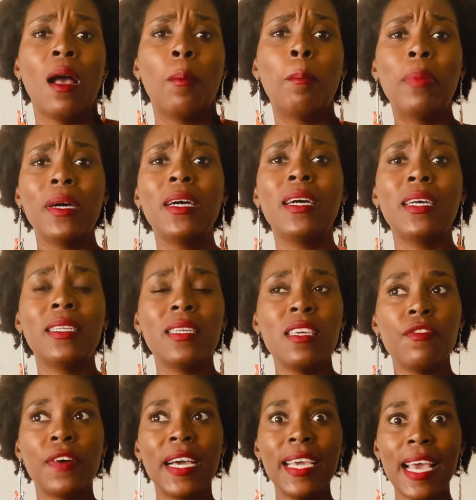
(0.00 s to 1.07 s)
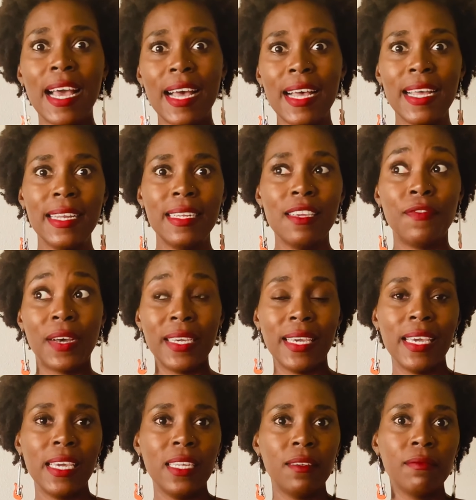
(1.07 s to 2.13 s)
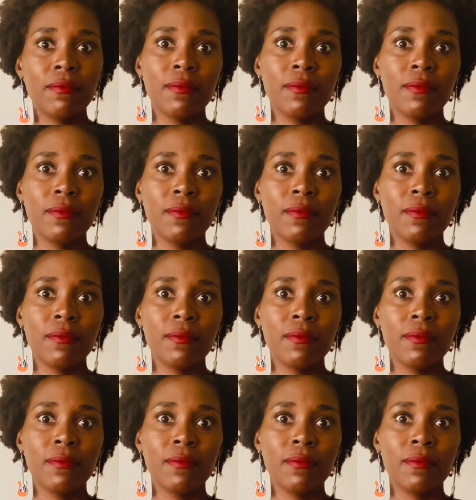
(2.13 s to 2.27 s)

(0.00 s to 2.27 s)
But if I had, if I ate